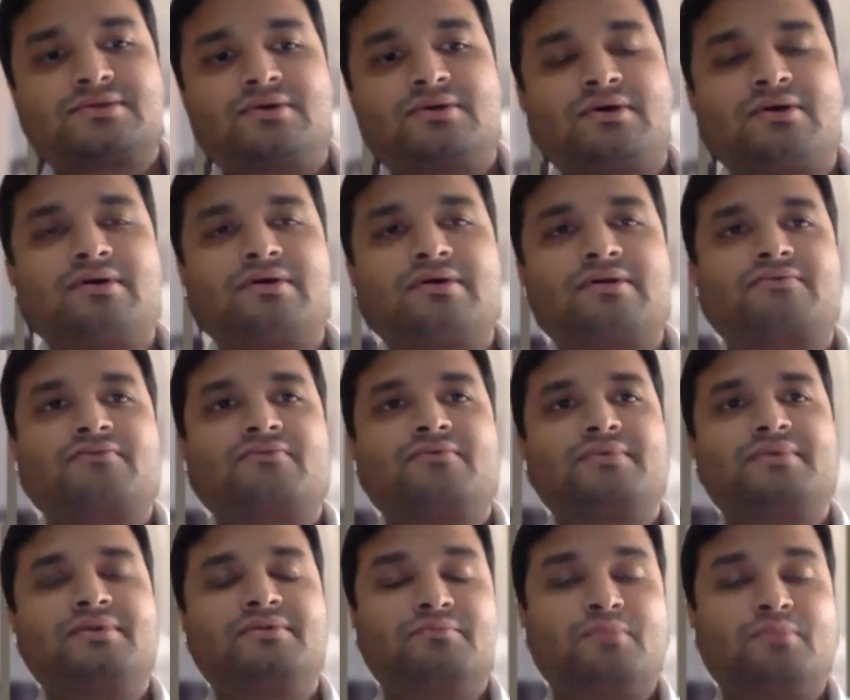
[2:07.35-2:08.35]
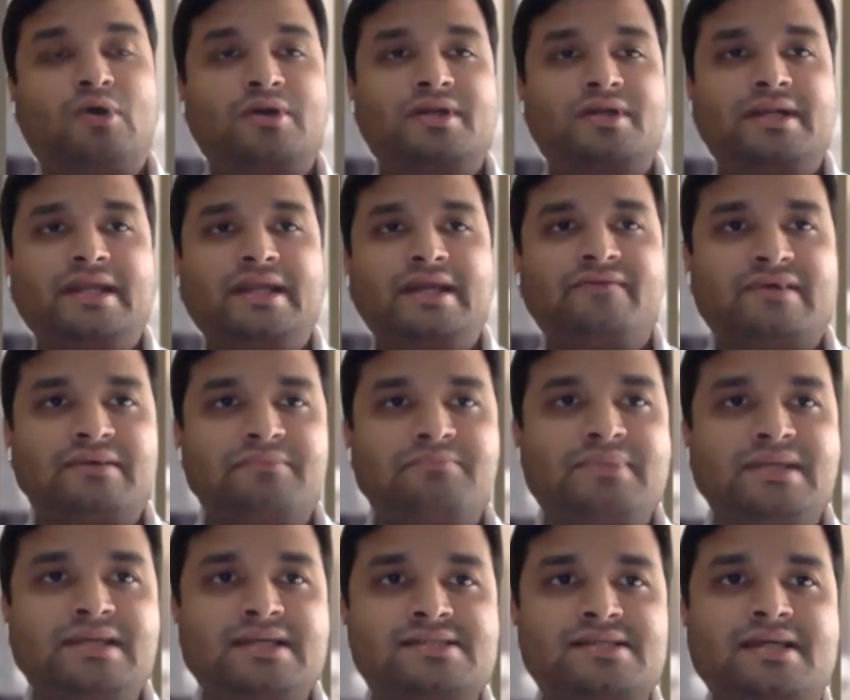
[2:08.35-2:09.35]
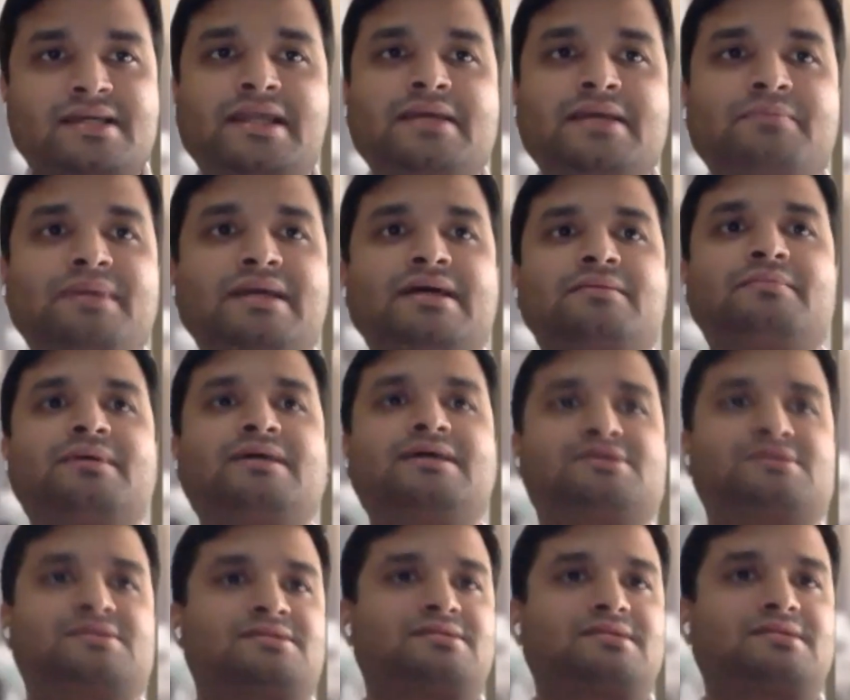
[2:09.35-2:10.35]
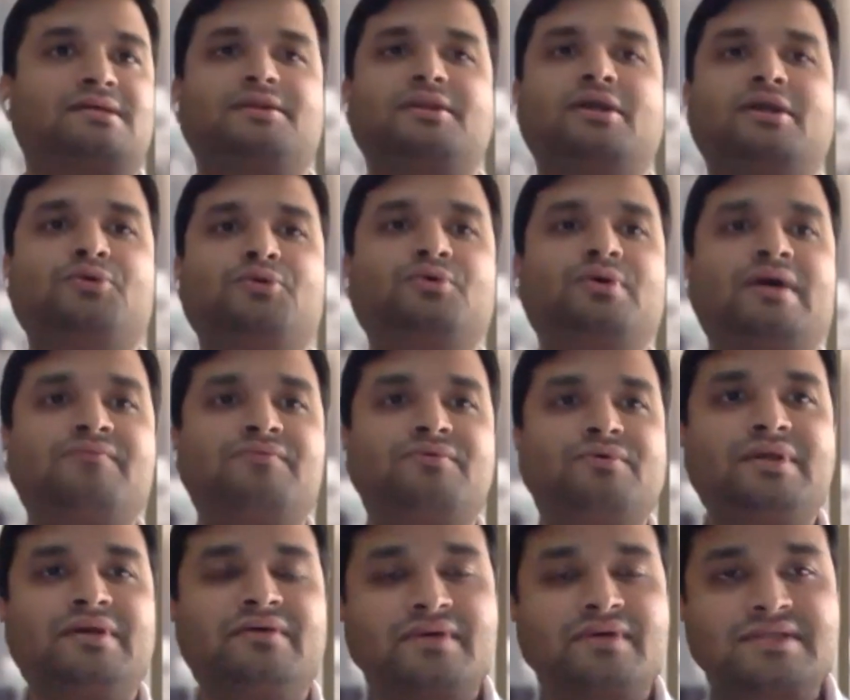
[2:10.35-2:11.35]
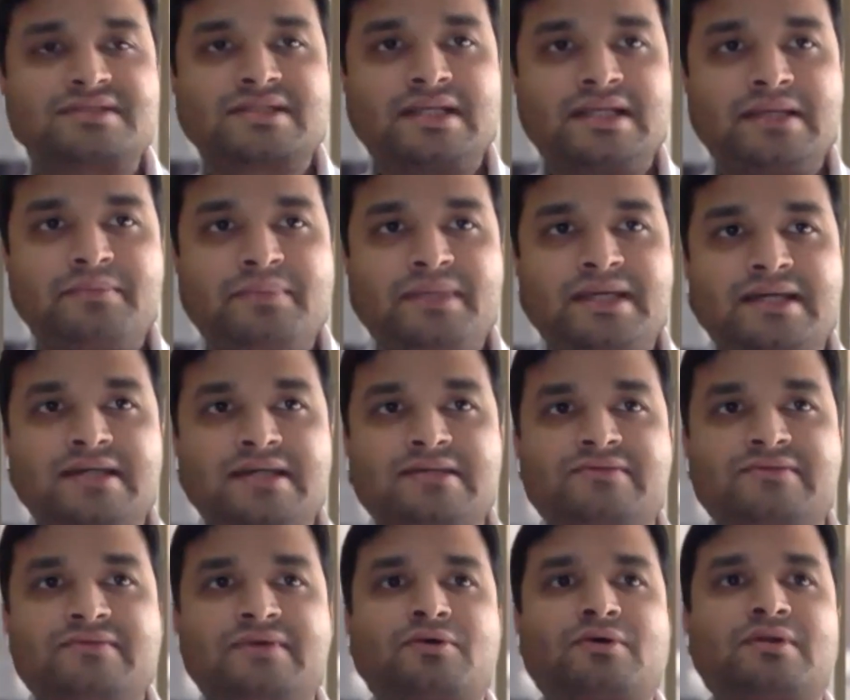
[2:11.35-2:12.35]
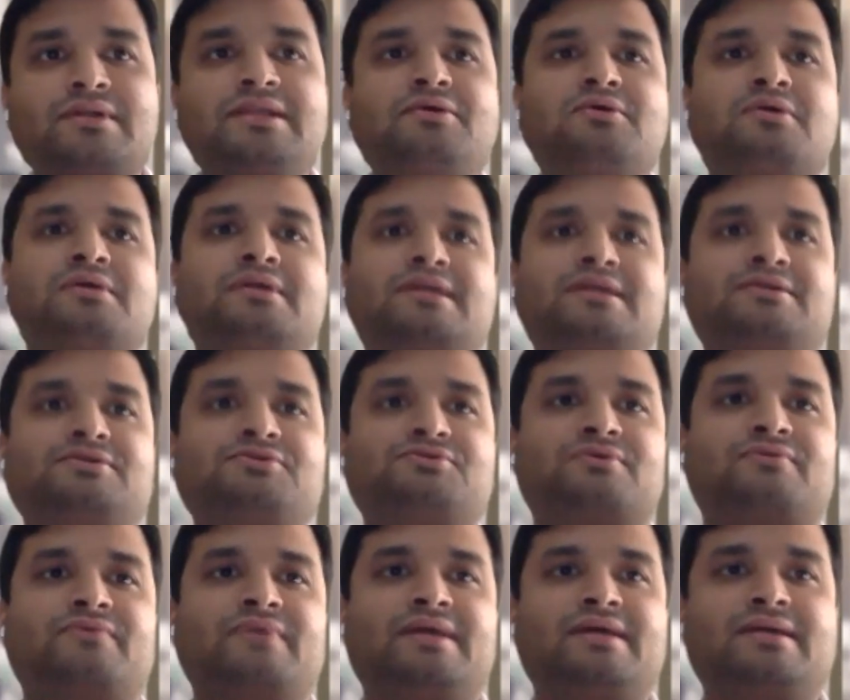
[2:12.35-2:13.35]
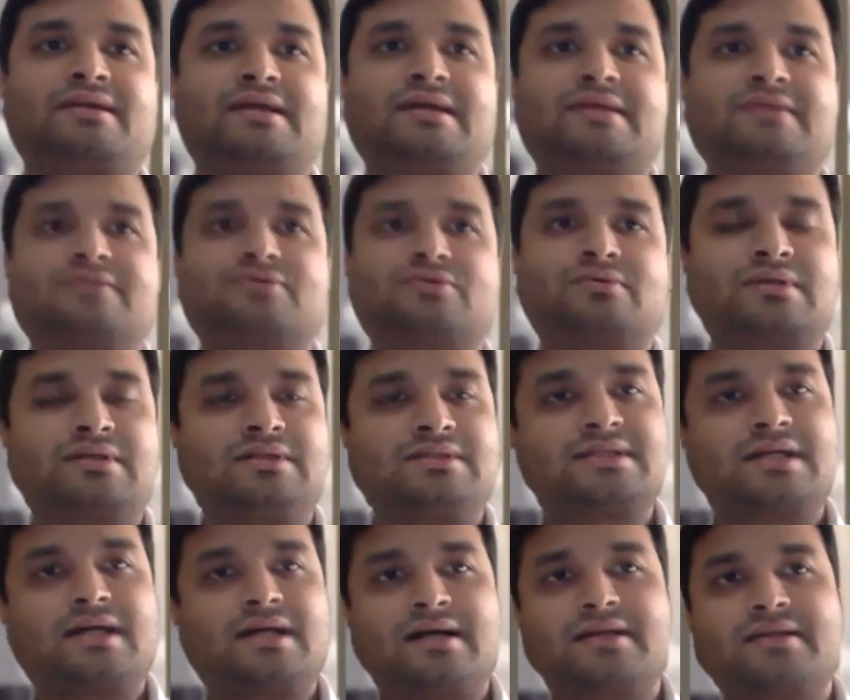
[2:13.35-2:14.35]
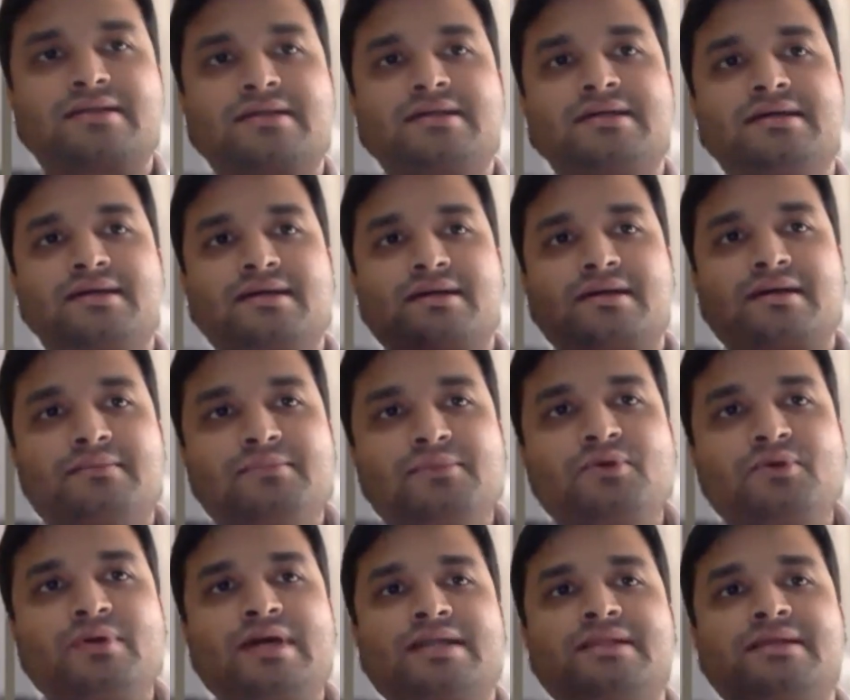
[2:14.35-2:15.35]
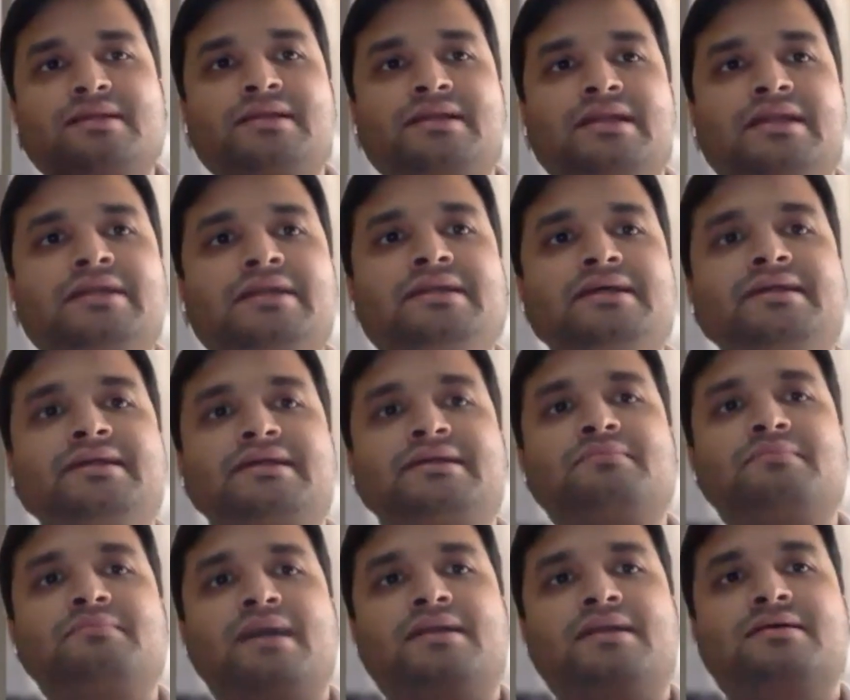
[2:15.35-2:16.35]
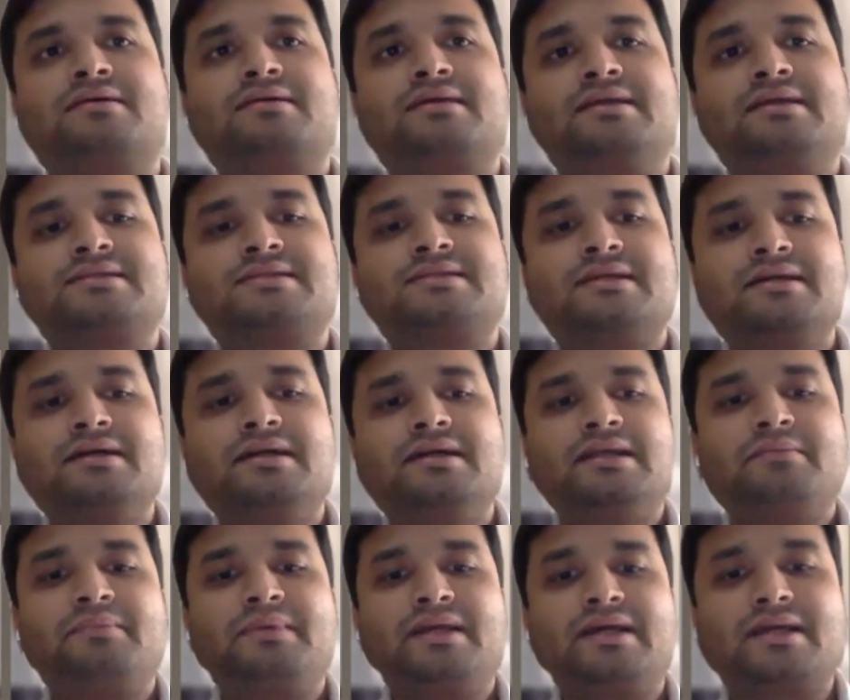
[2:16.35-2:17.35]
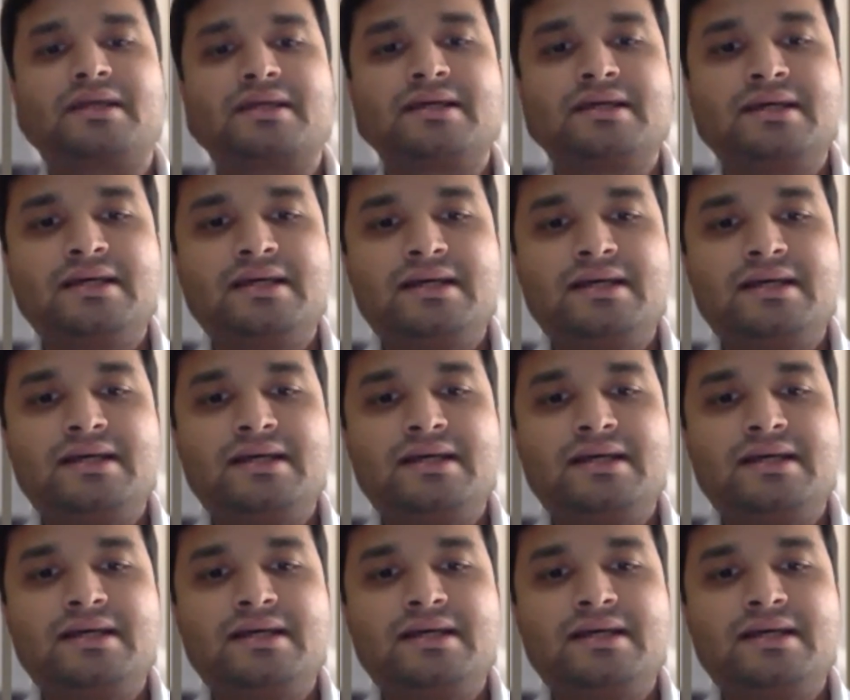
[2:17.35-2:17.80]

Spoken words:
or modern day web-based and API-based, now you have universal APIs where all the contents of airlines, hotels, cars come together in an integrated manner in a single API.